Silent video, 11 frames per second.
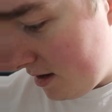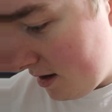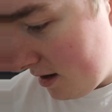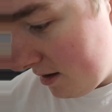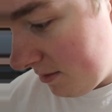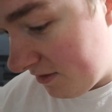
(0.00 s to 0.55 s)

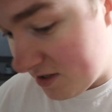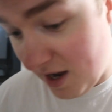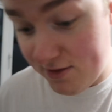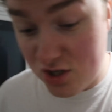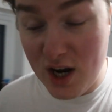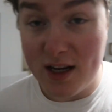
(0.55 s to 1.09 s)
If you
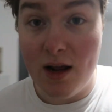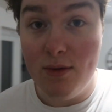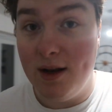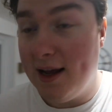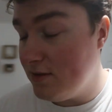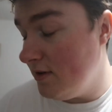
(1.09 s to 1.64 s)
haven't checked out
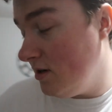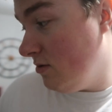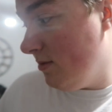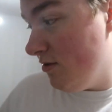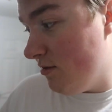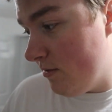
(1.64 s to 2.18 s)
the last video,
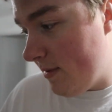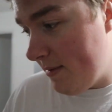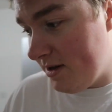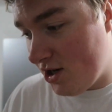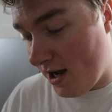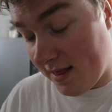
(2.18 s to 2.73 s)
remember
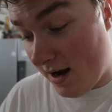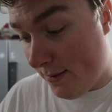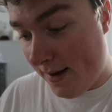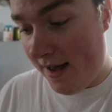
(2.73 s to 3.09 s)
to check that out.